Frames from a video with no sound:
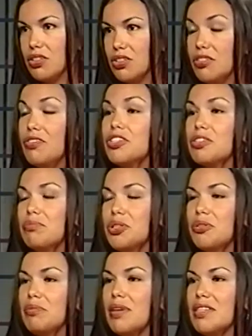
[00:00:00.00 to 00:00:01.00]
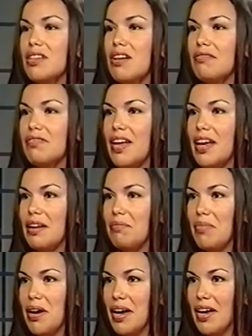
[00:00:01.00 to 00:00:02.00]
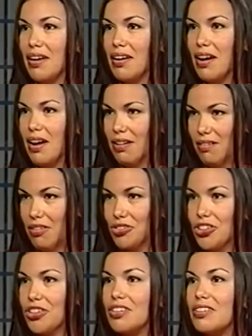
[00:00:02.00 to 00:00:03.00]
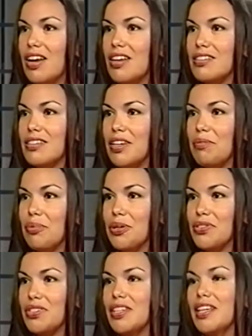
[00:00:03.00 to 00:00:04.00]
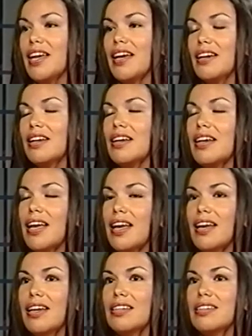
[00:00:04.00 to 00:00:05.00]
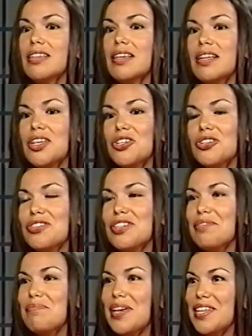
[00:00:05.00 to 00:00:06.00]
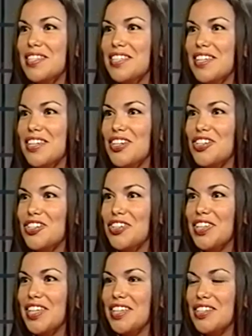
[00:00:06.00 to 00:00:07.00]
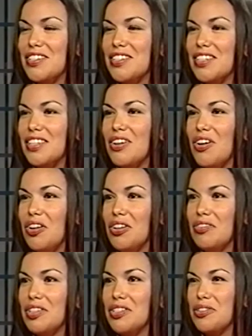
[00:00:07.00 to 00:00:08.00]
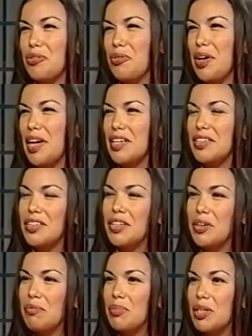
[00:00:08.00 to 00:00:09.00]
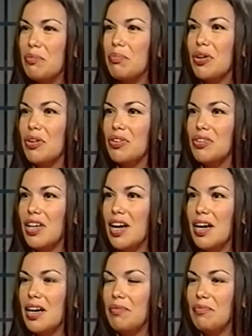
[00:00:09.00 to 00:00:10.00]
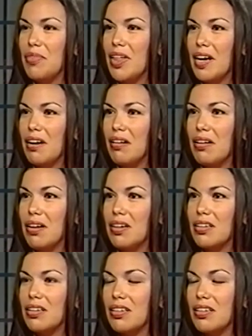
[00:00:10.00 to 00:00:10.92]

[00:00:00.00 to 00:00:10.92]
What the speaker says: division between myself and my culture as a Native person in Canada, and to see the magazine initially and to see all of these great people that are